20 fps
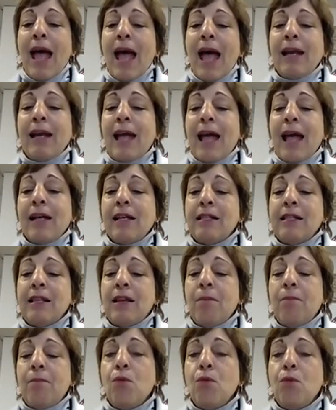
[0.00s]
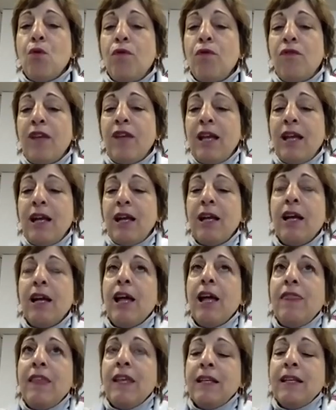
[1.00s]
And as they're moving
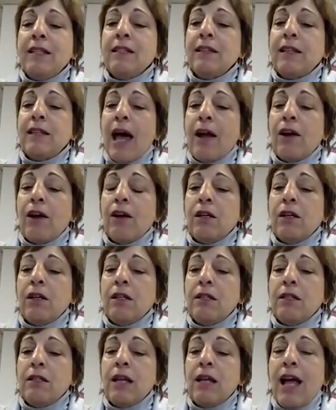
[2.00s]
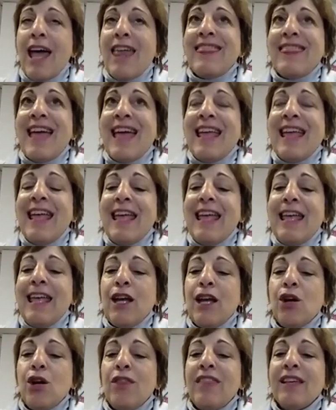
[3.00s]
these letters, they
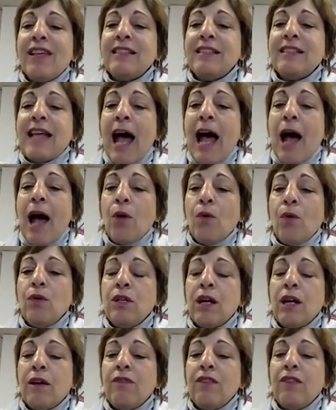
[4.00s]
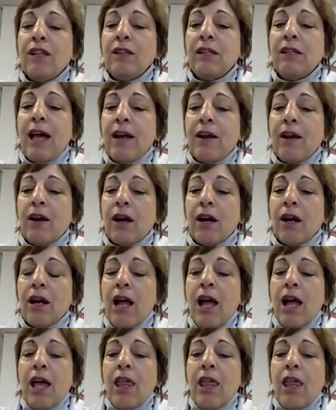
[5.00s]
hear the sound of the letter.